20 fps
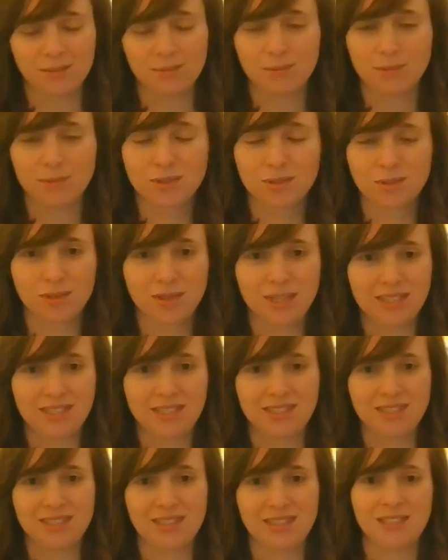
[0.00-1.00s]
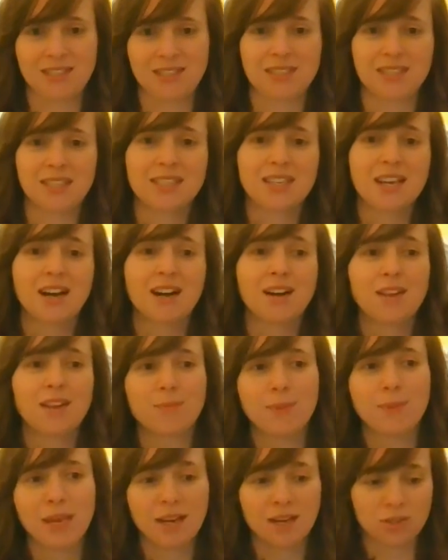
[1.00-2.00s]
So it's kind of like
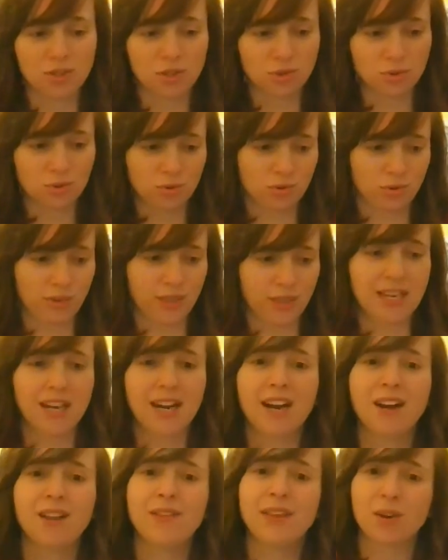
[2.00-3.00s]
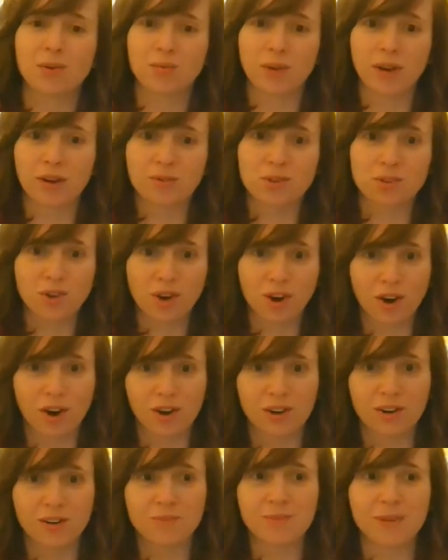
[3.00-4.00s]
making a circle, like kind of like around your
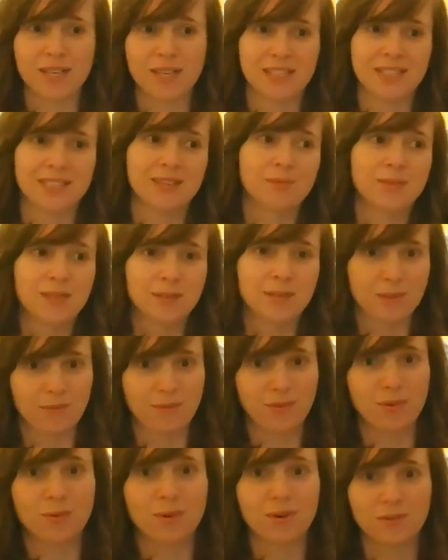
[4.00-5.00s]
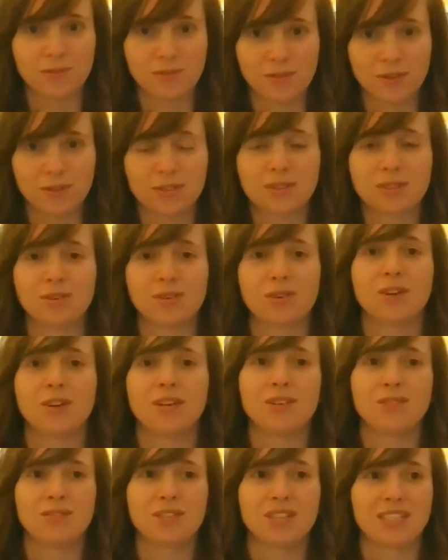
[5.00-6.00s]
heart, because sometimes if you were to feel
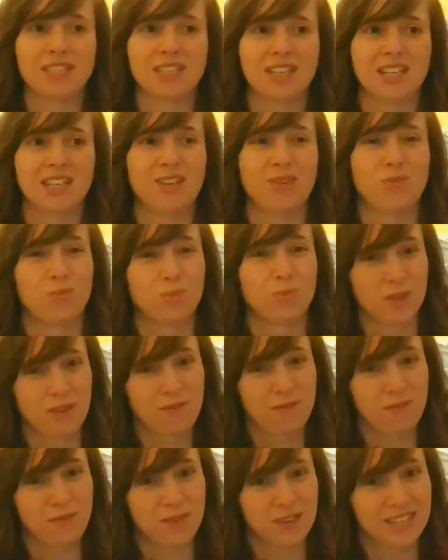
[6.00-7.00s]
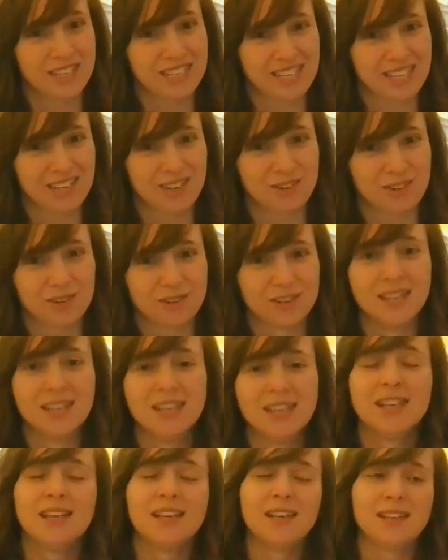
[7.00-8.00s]
sorry, you really feel it here,
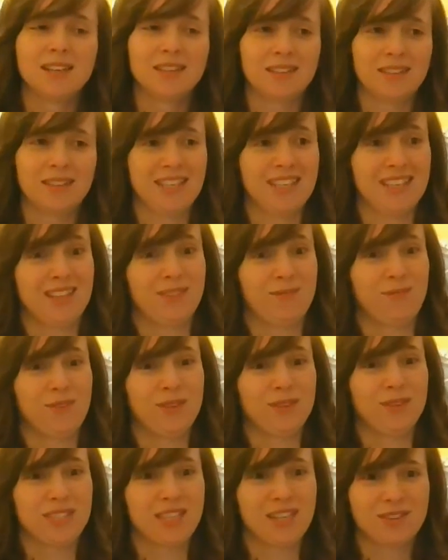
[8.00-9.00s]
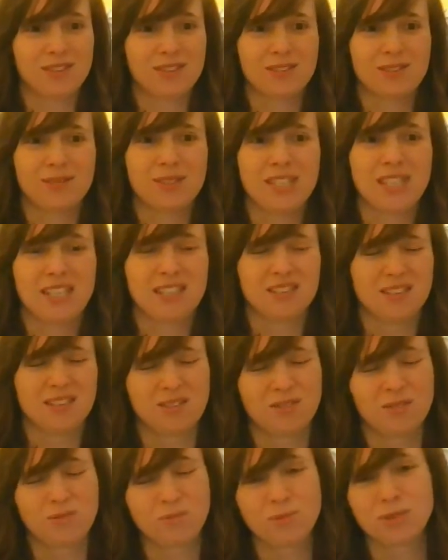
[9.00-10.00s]
like it the feels here. So it's like, oh,
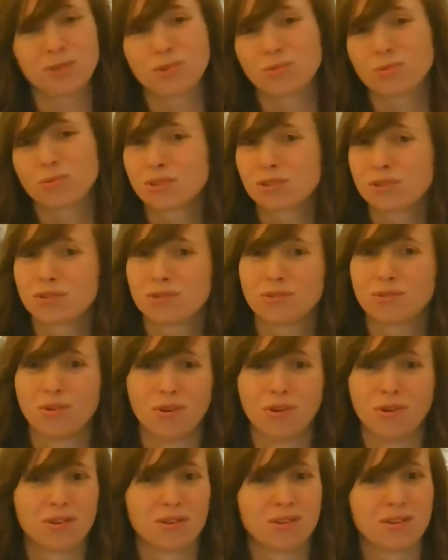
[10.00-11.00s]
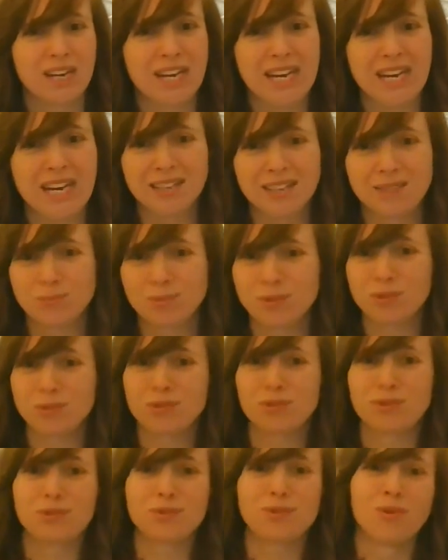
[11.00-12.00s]
I'm so sorry. I'm
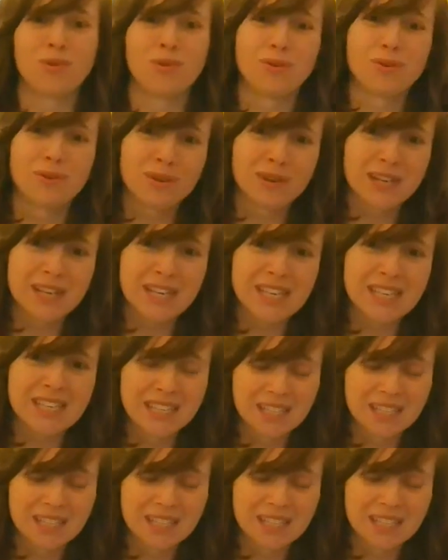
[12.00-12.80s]
sorry.